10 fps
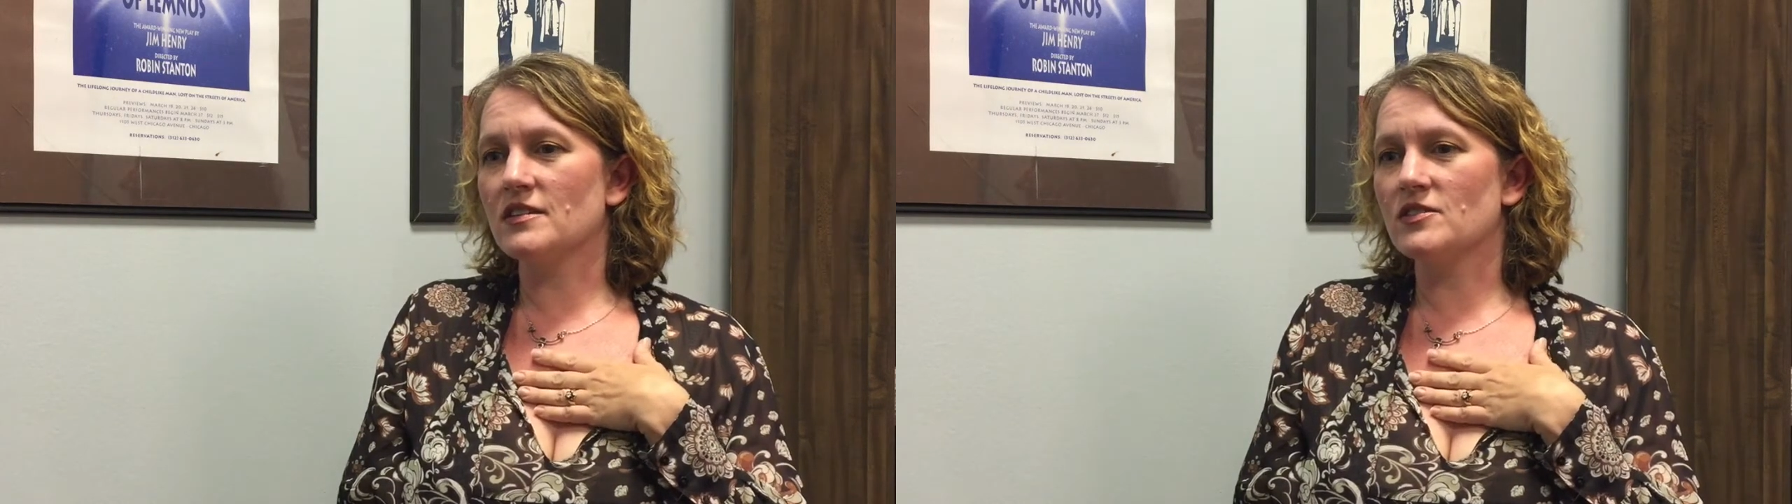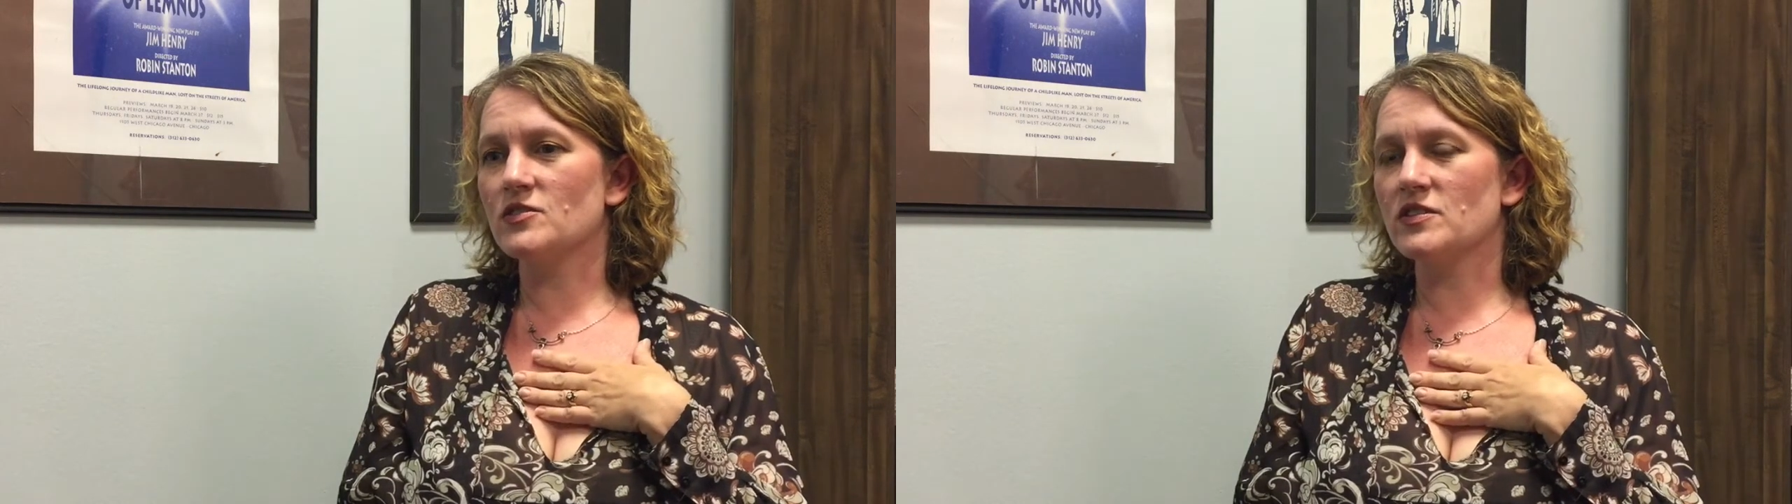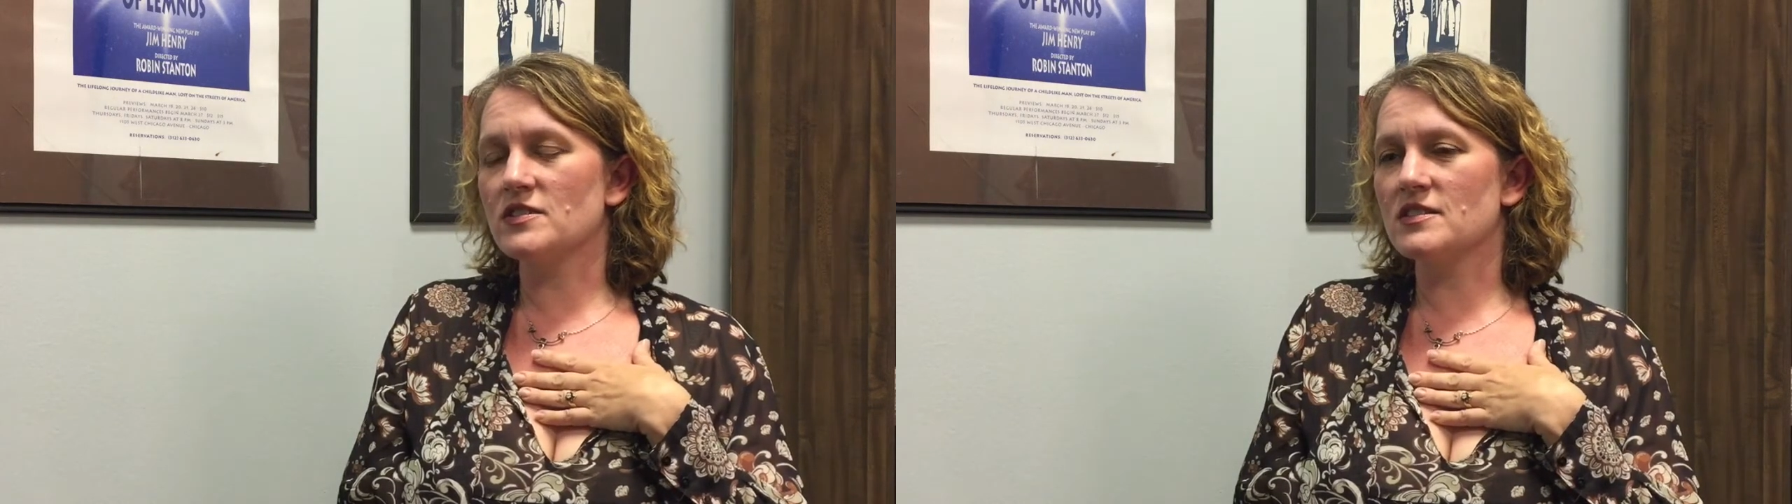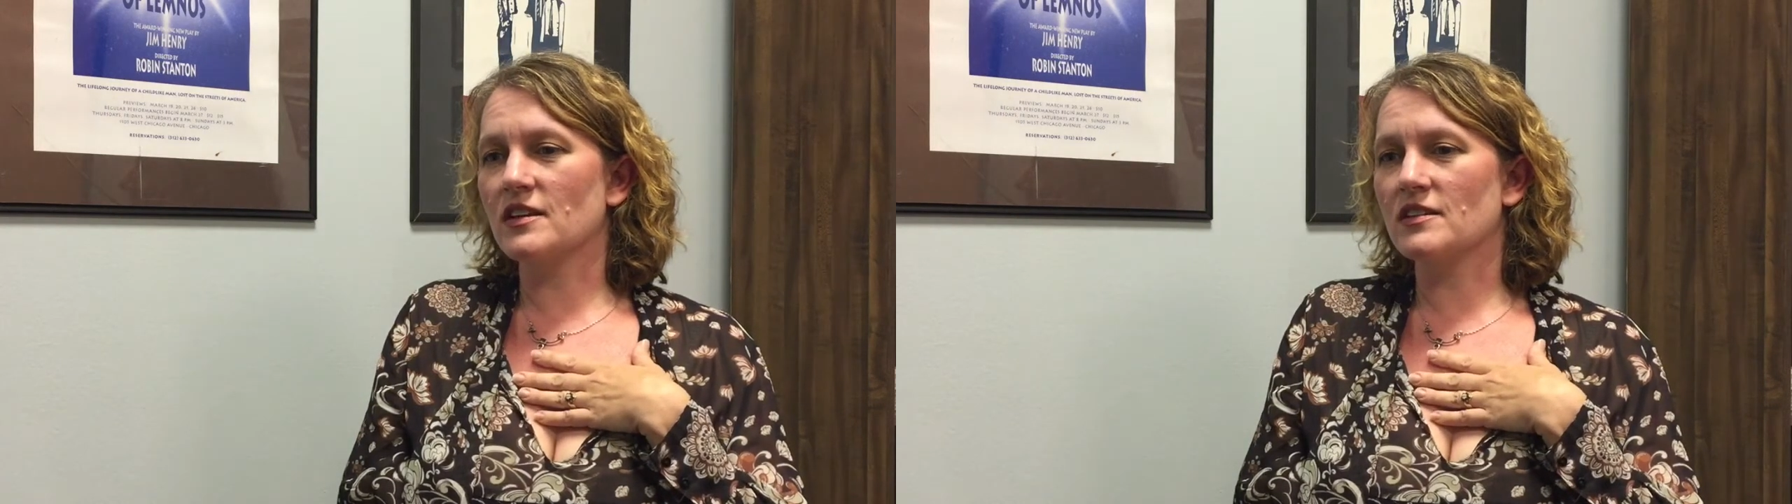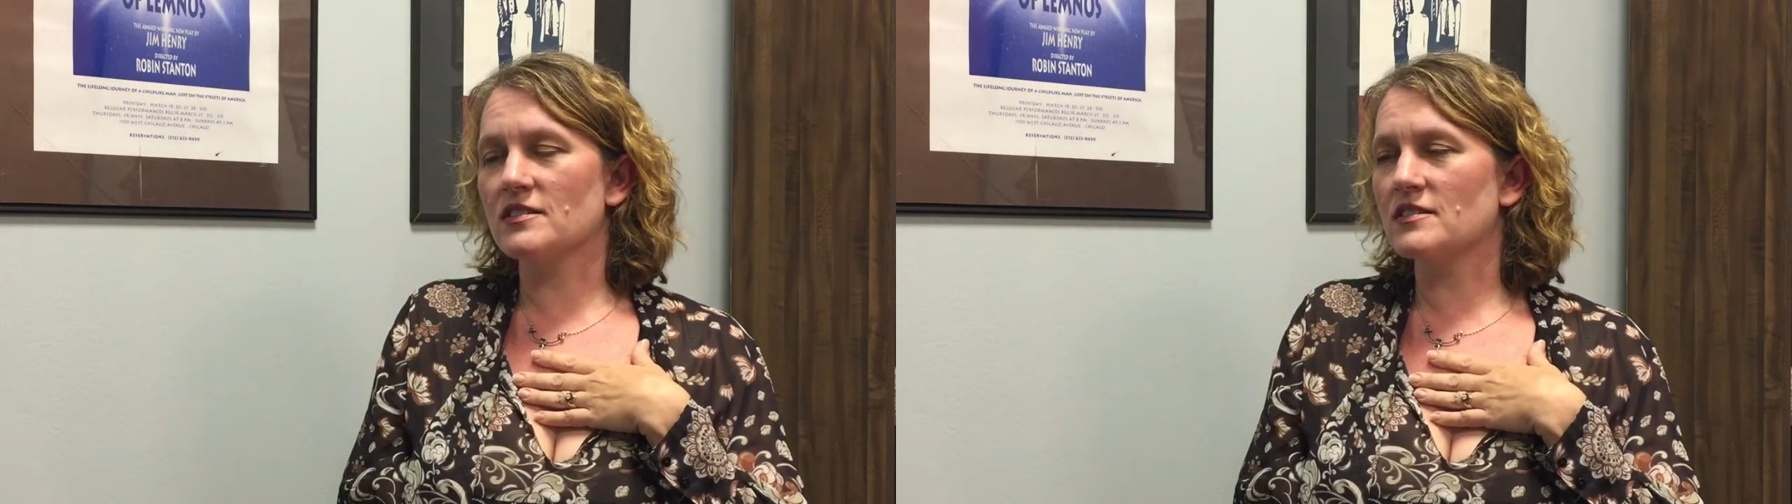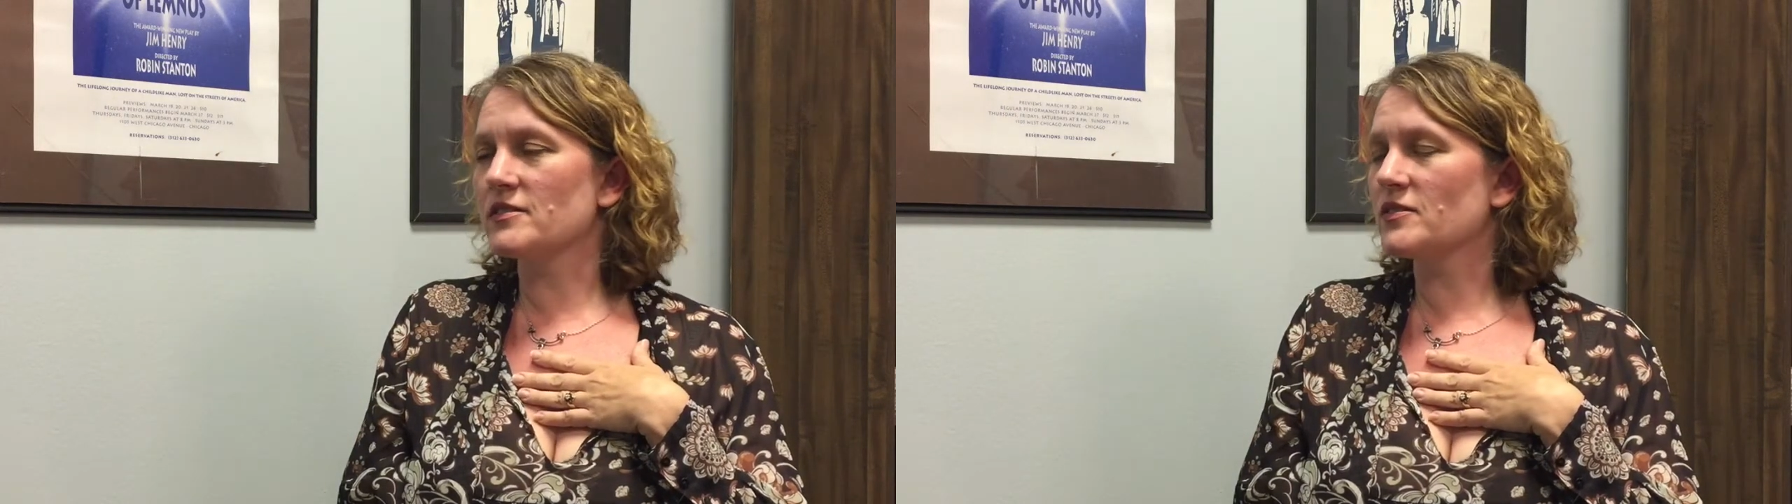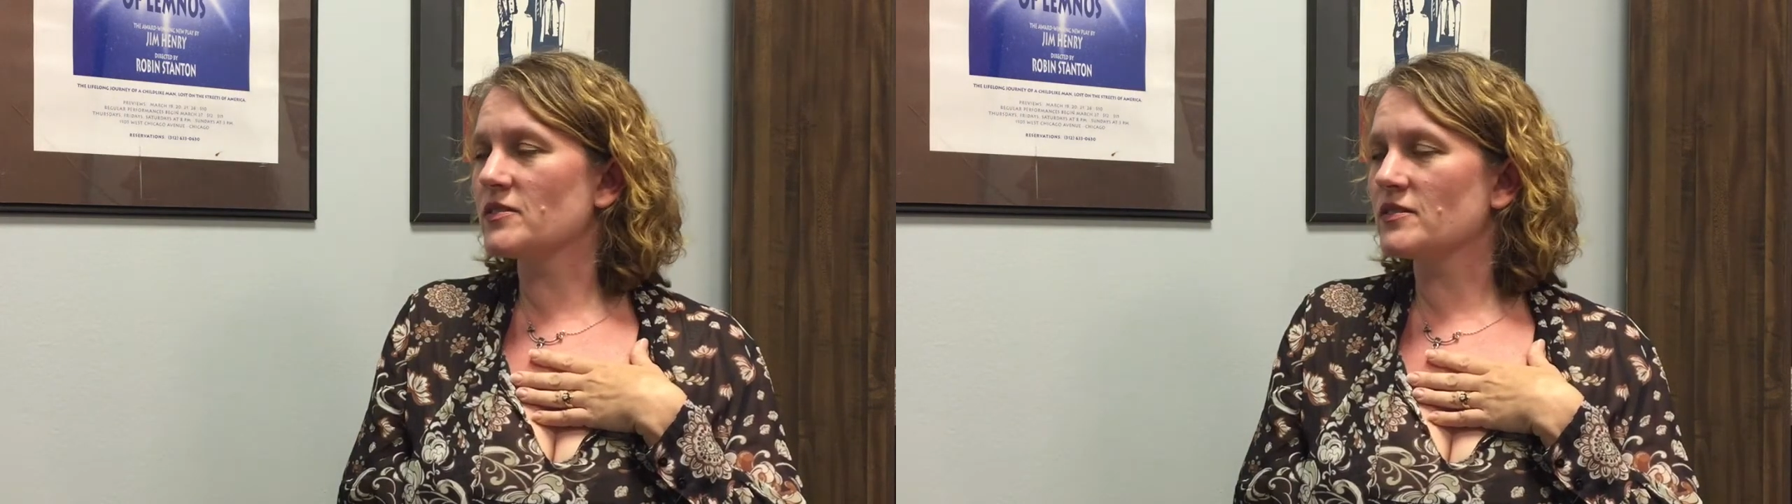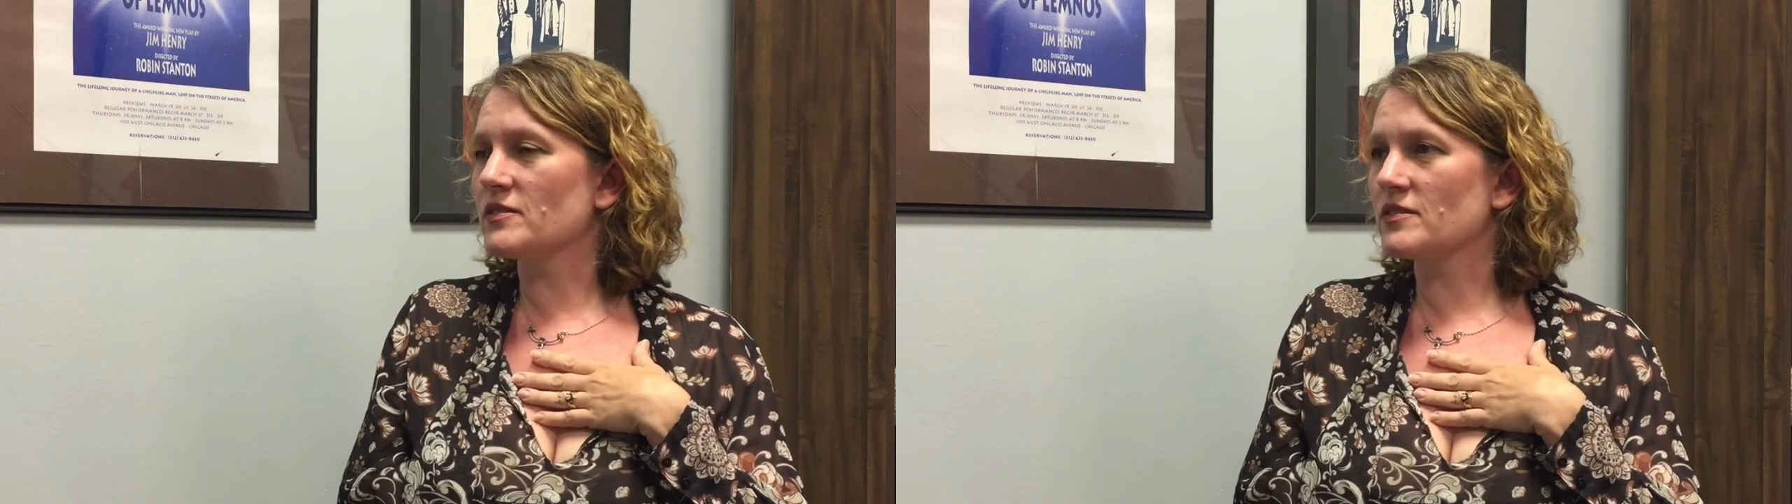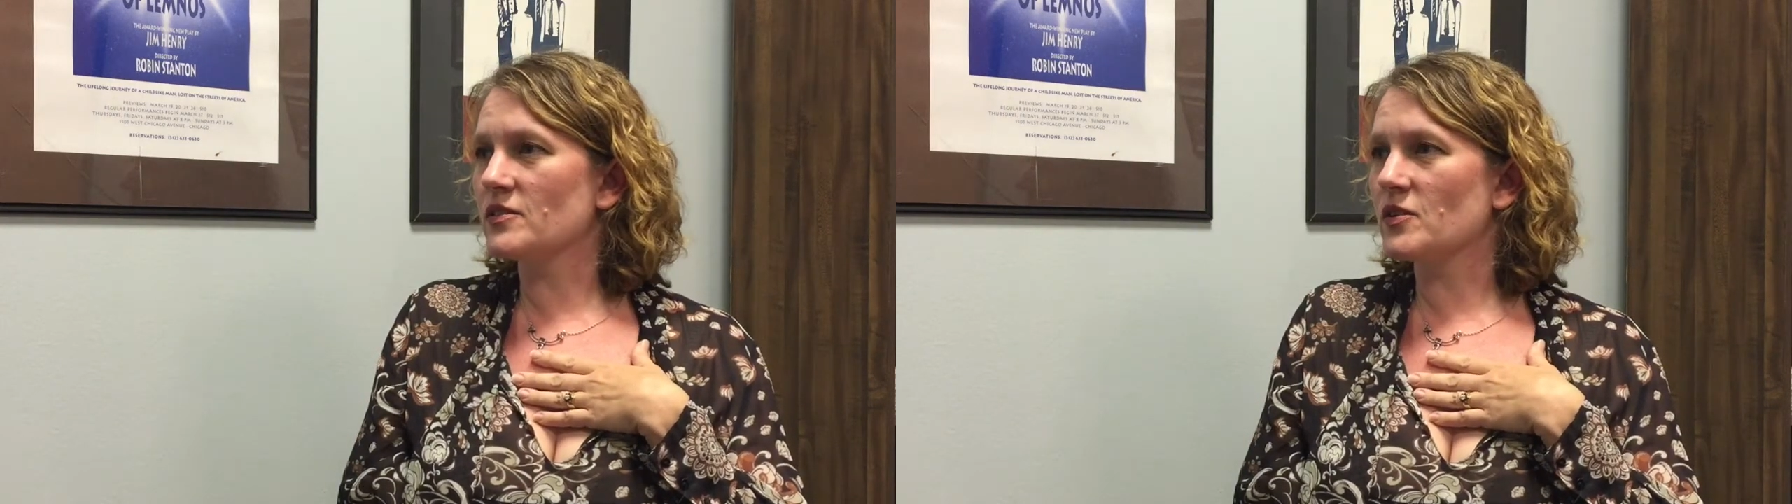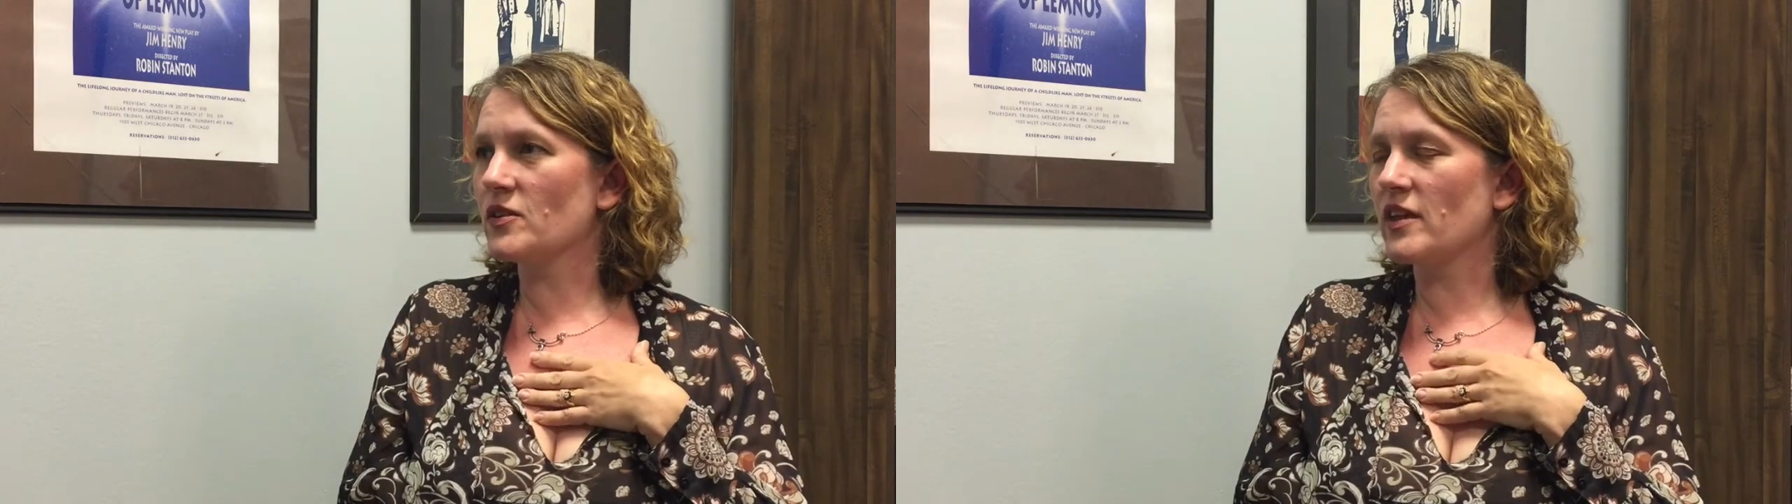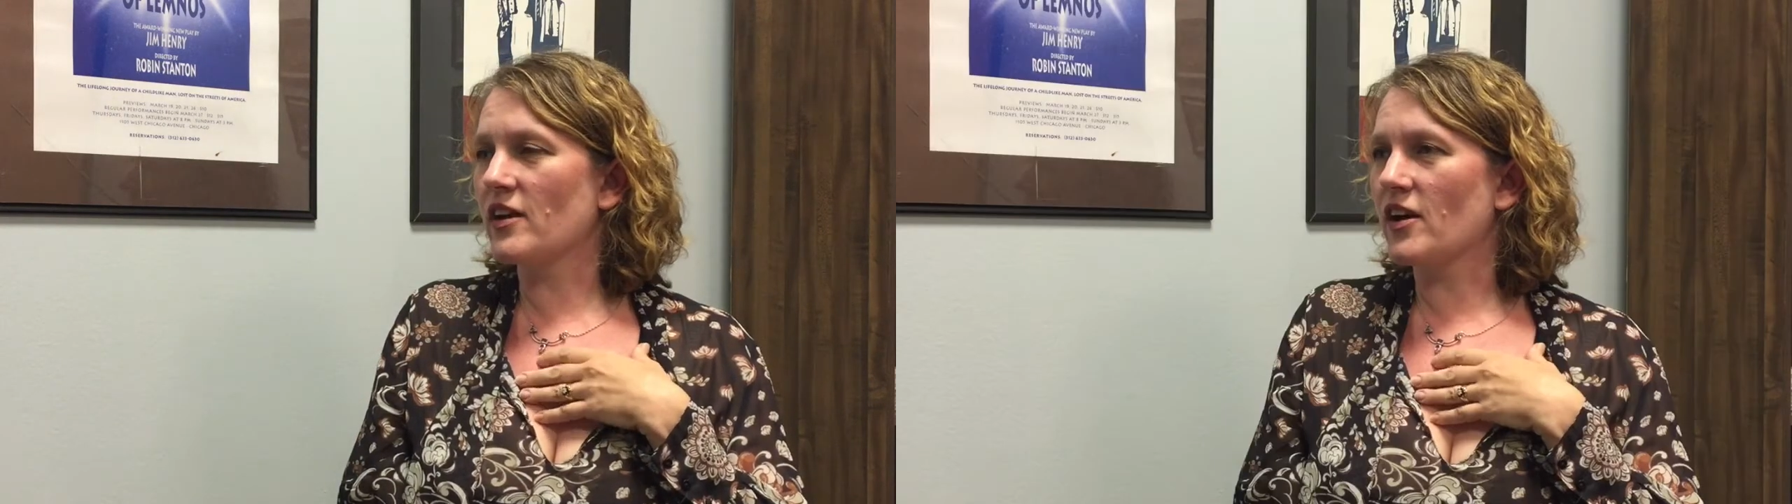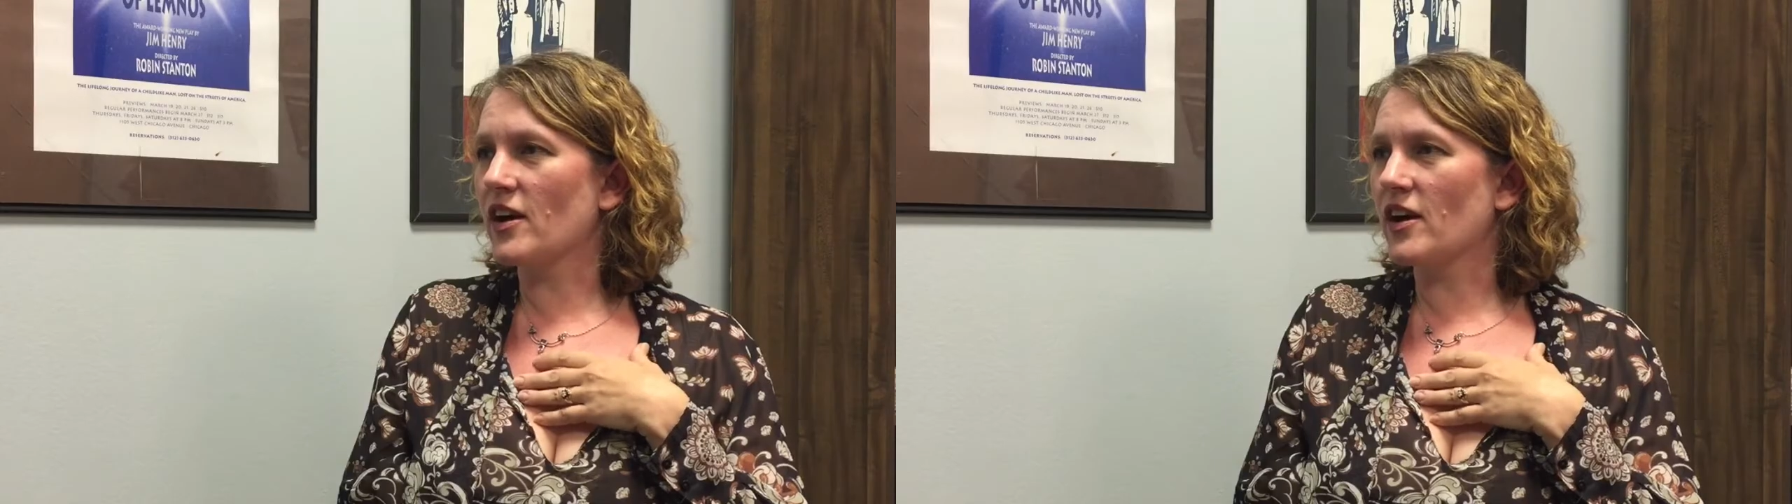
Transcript: intrinsic to who they are.